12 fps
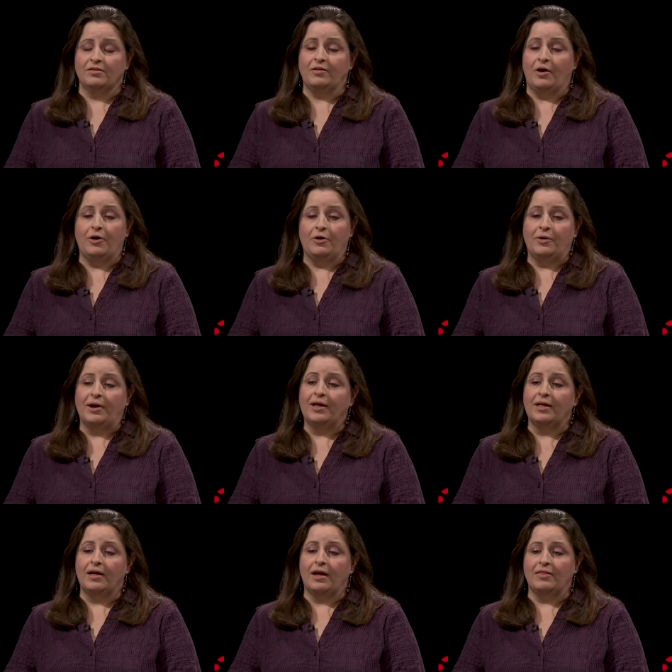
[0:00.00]
So,
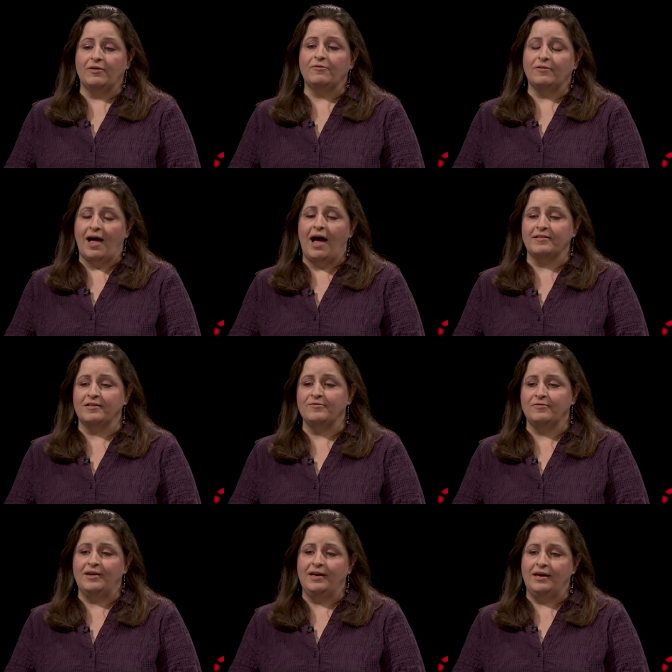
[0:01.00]
uh, the
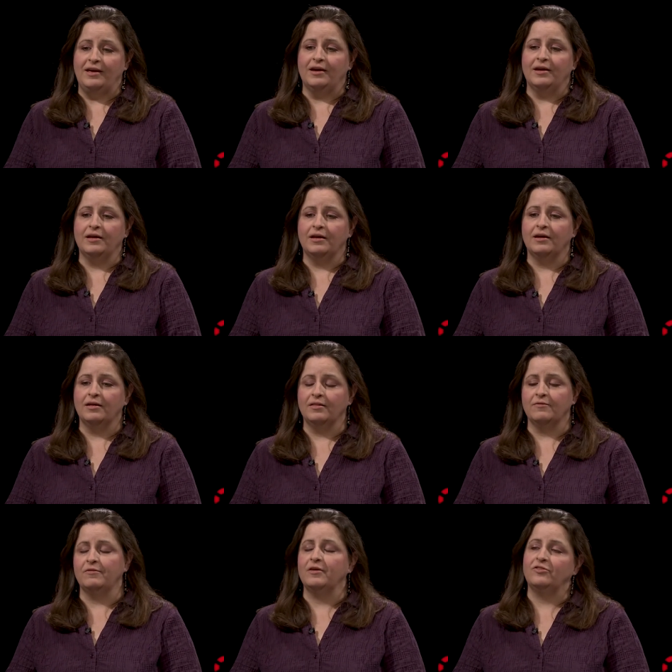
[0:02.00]
philosophy,
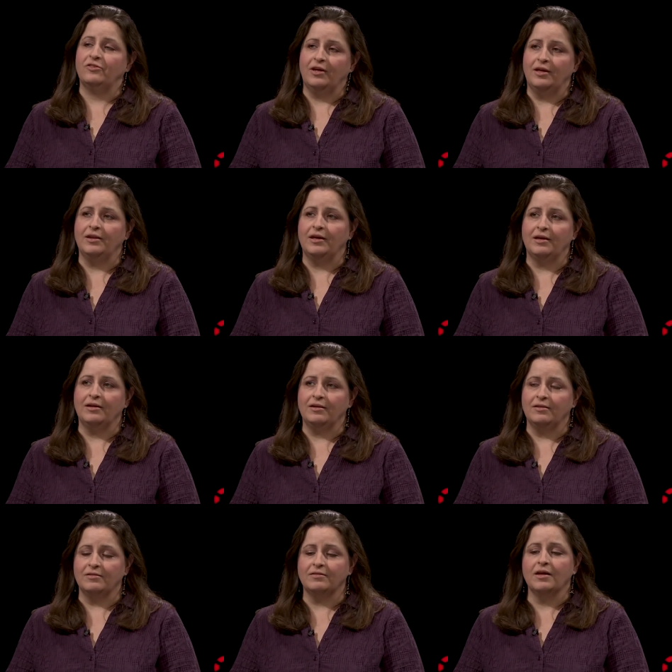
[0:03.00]
the vision
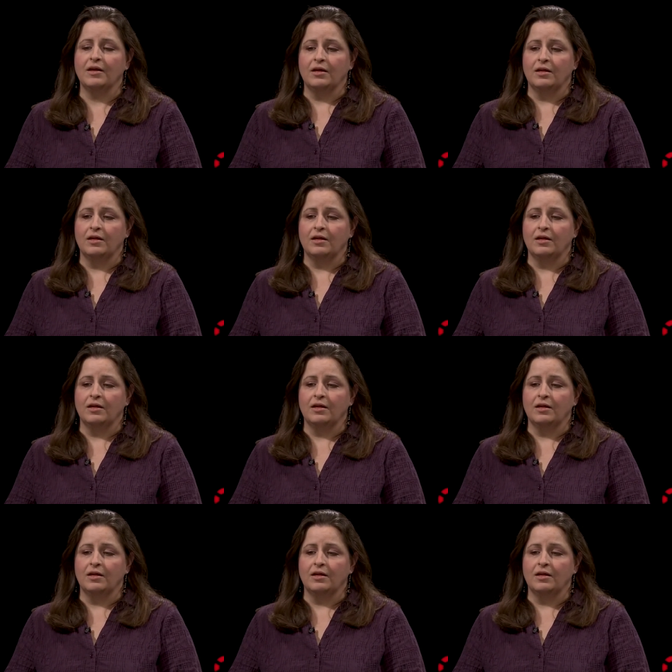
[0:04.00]
is